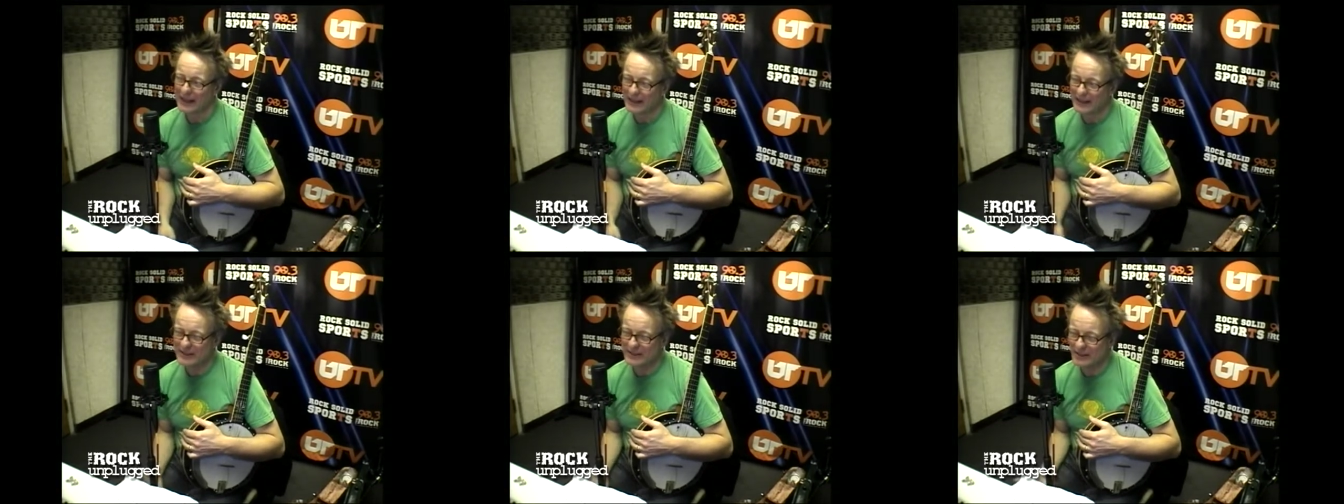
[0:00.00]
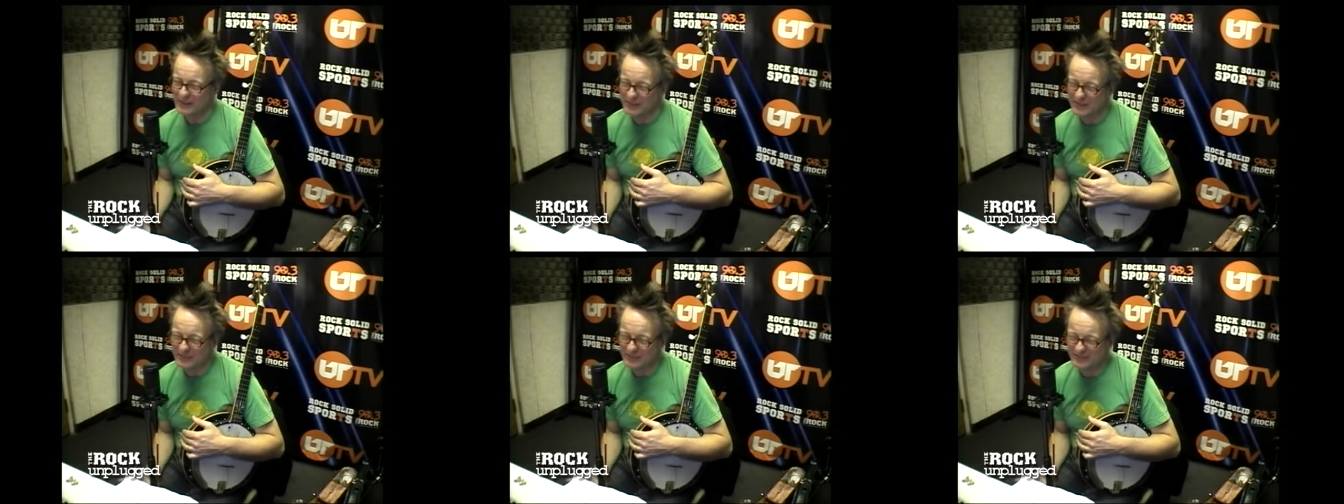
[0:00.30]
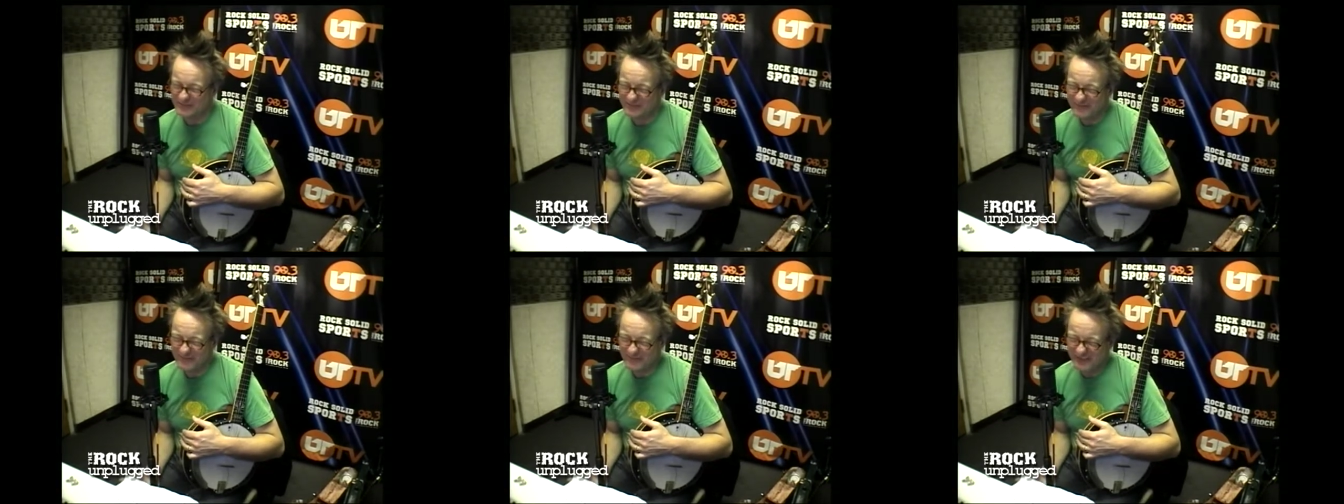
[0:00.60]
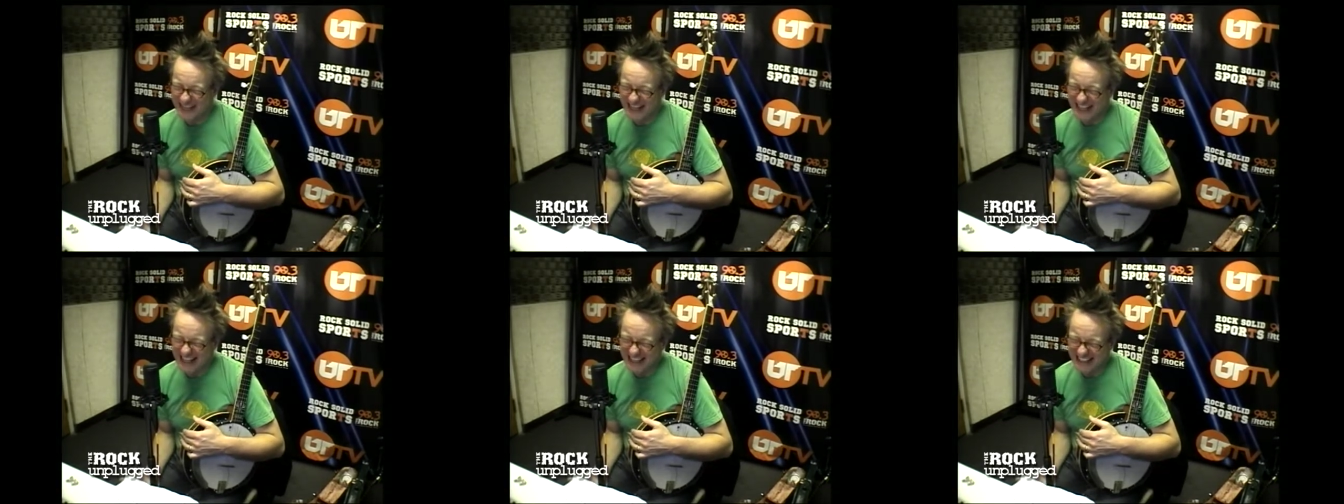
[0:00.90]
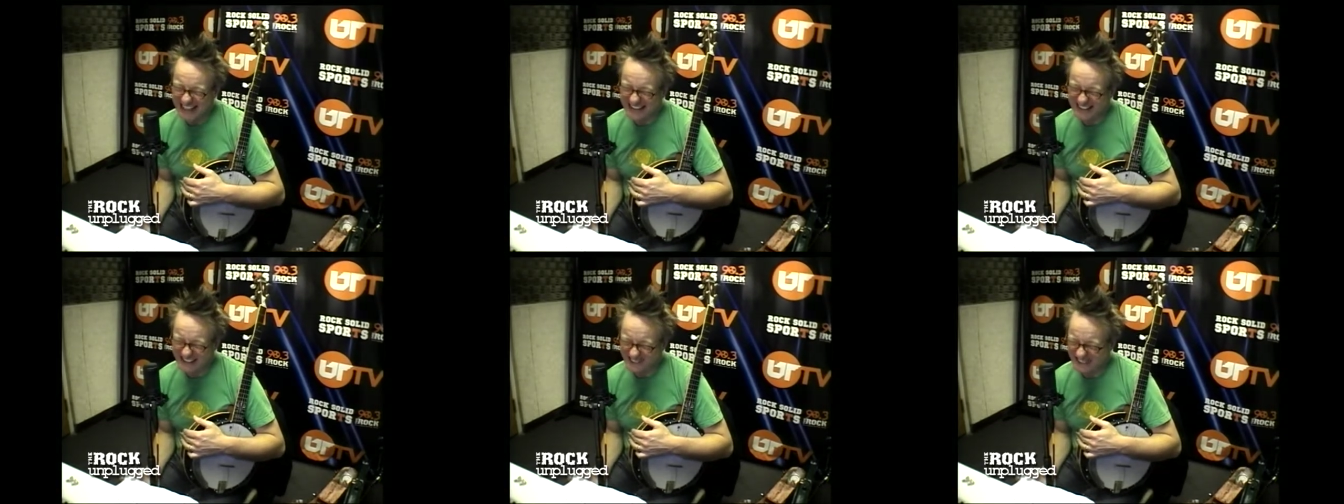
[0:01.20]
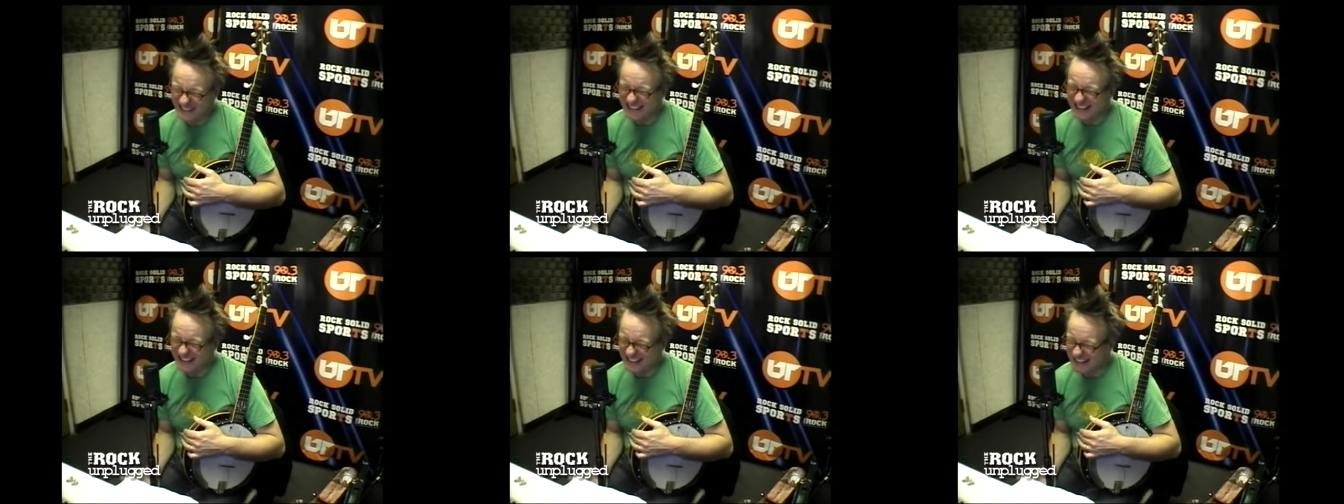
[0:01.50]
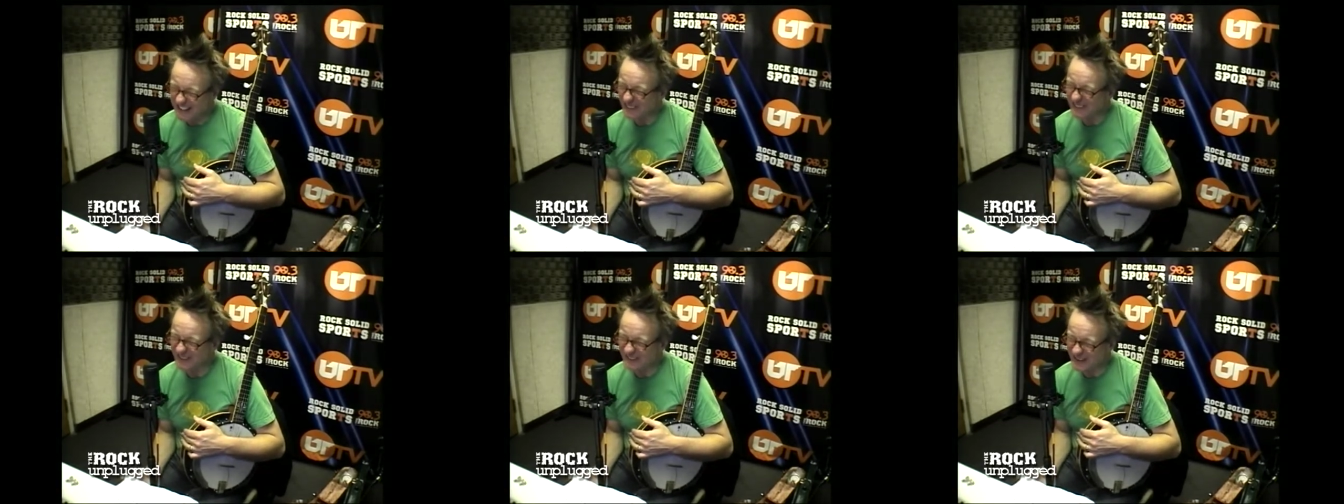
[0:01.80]
And so I got to looking at
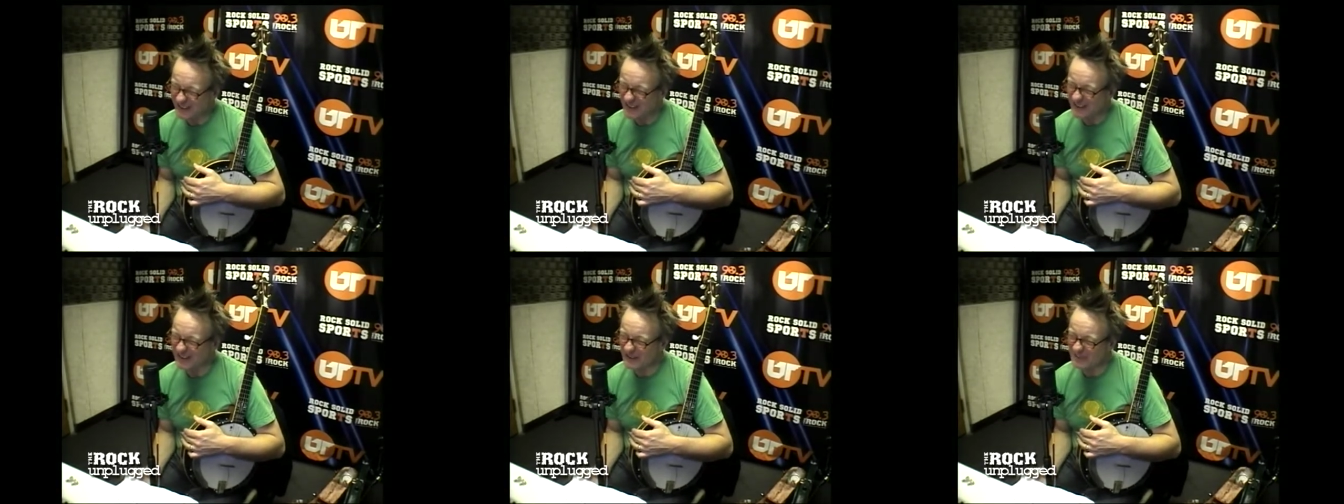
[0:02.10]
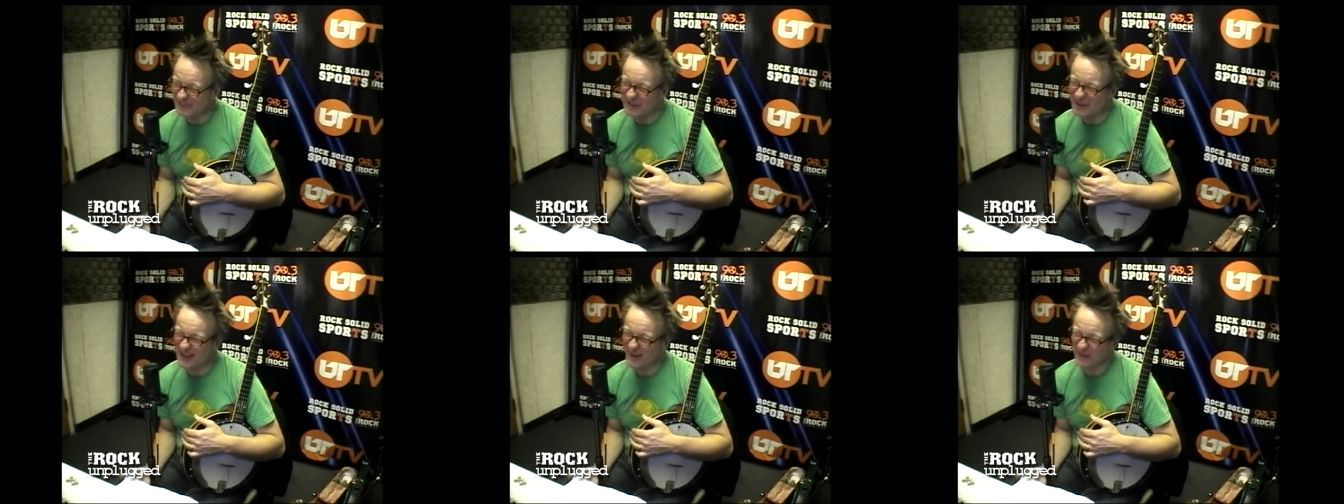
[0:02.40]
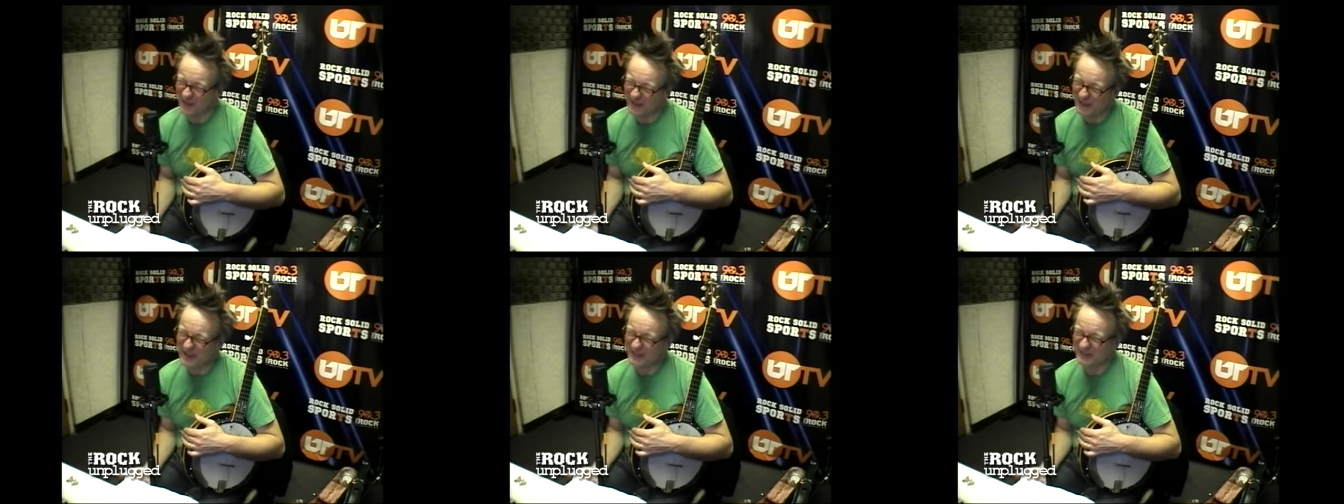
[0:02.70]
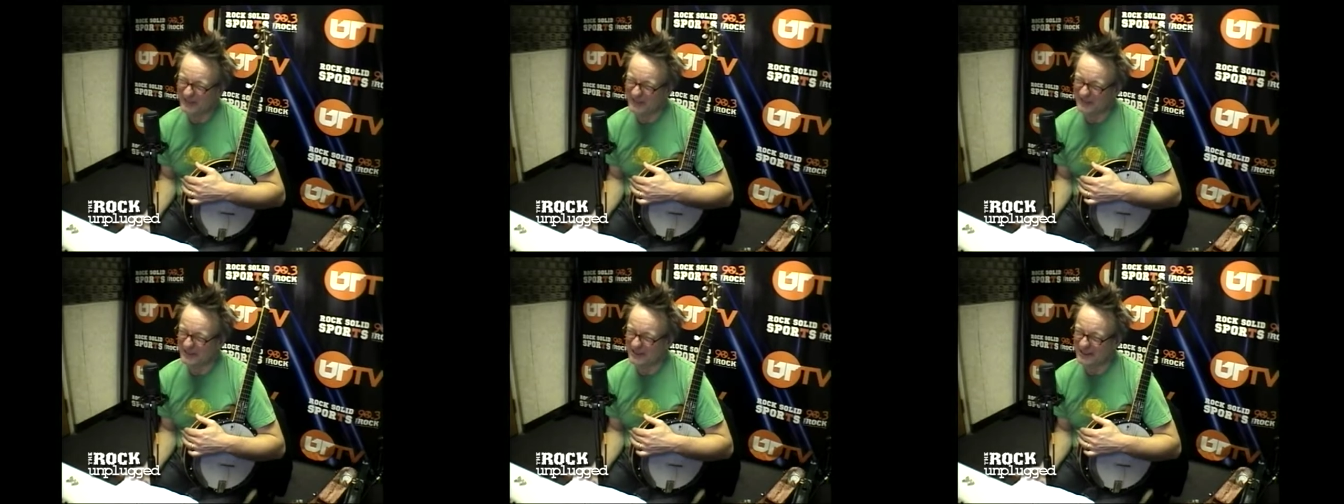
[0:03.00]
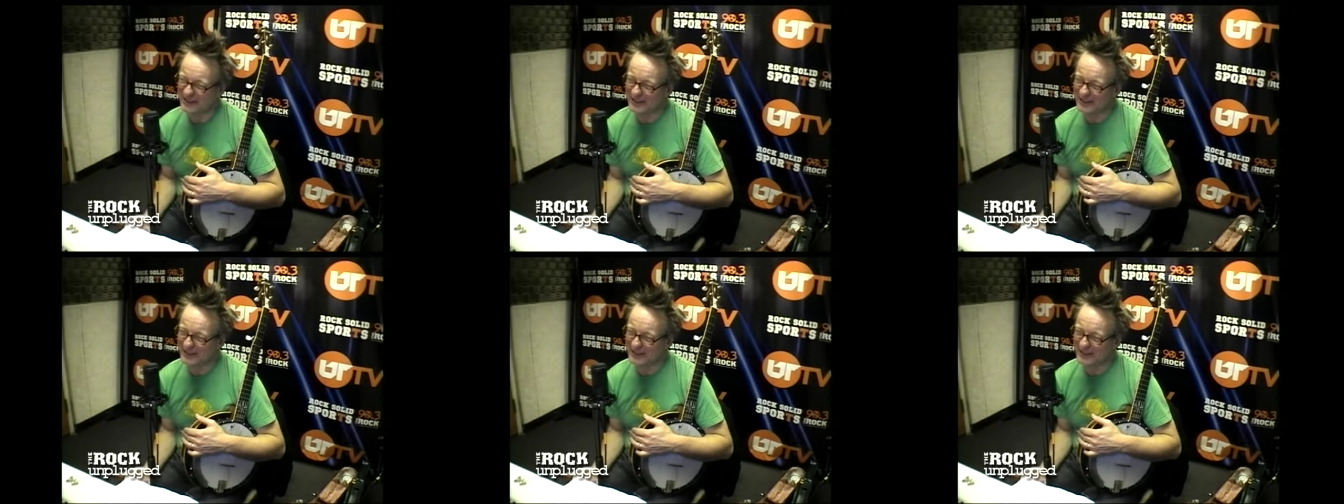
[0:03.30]
it, and we were talking about what if